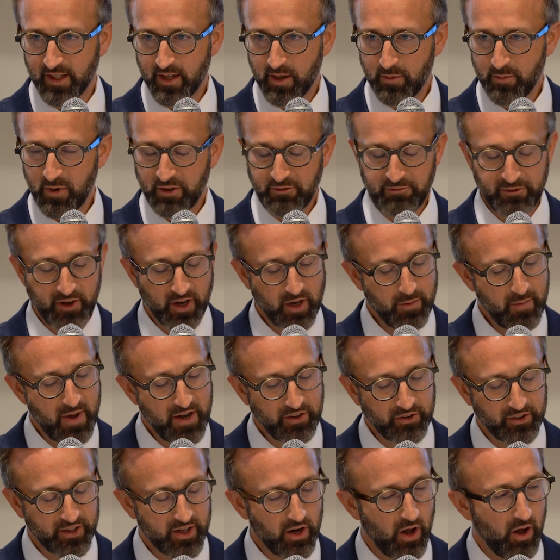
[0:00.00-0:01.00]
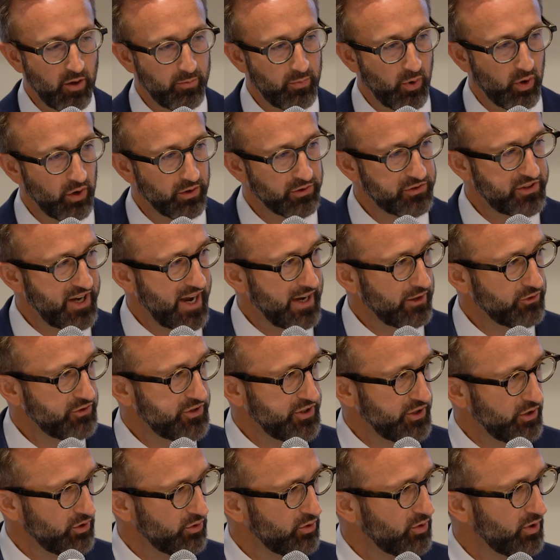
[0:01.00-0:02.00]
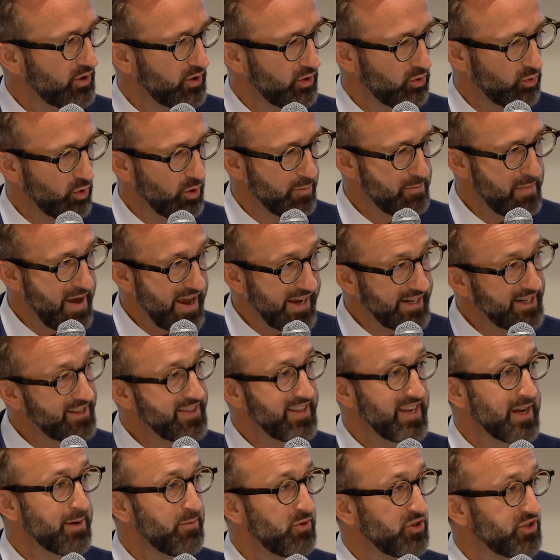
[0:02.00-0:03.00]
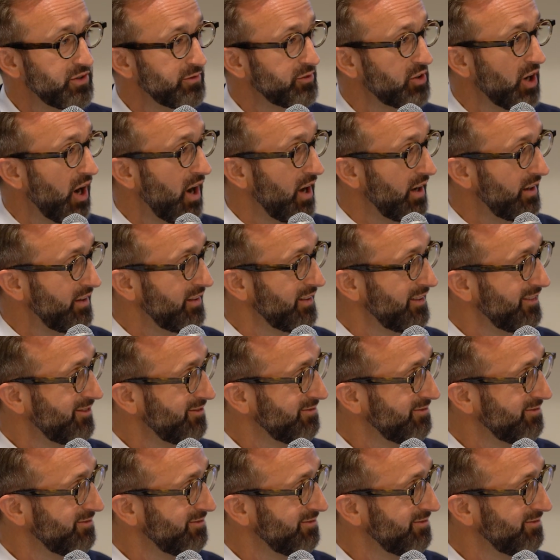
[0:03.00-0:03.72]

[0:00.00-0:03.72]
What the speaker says: But fundamentally, it all boils down to we're made in the image of God,